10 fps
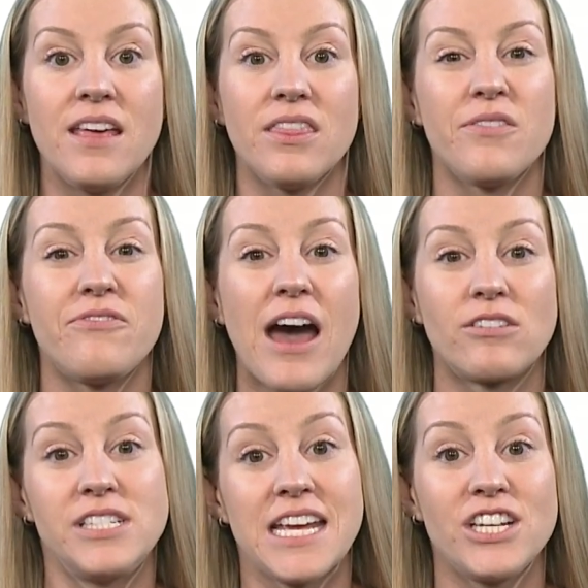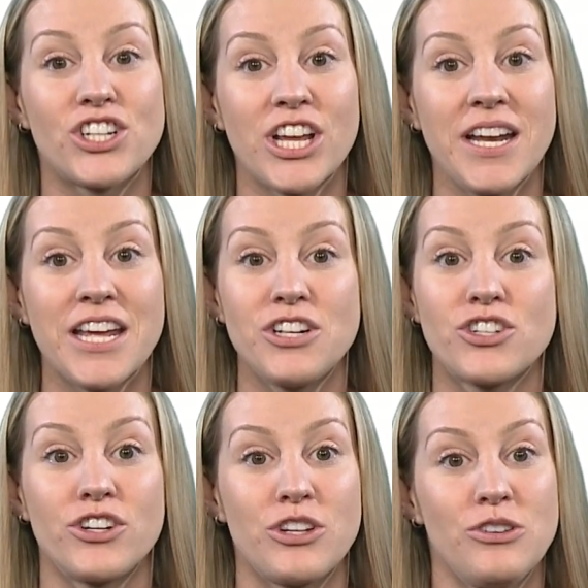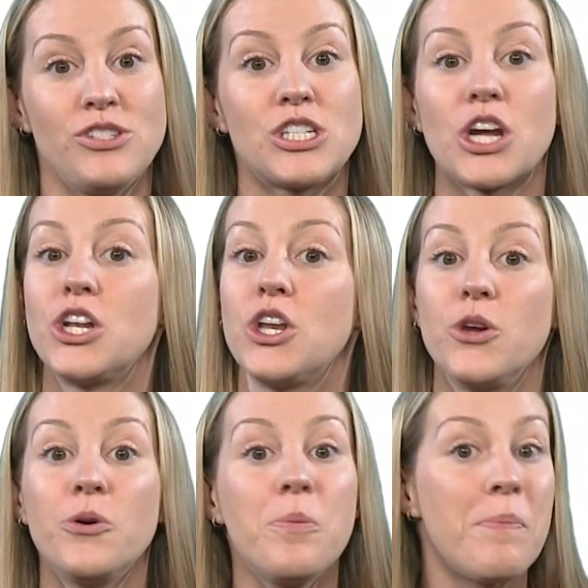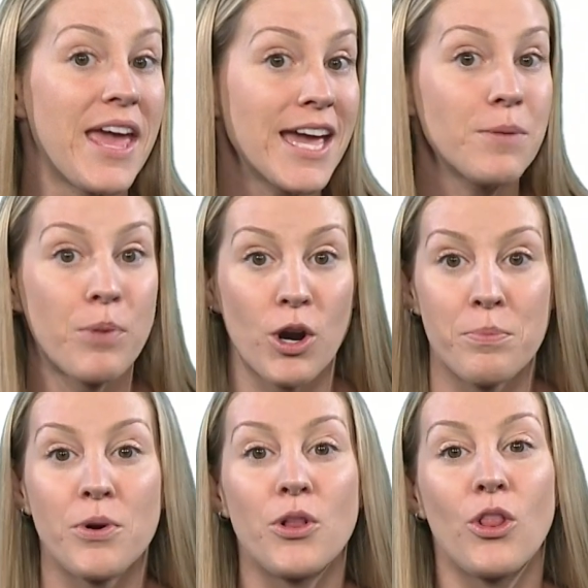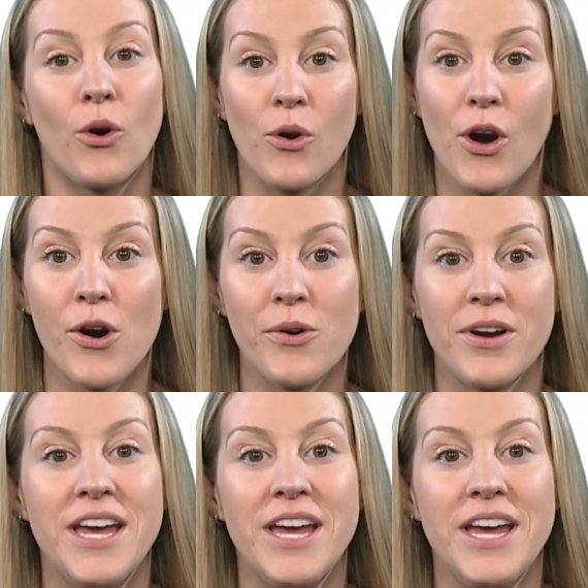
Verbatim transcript: The foundation introduced a new pink-purple logo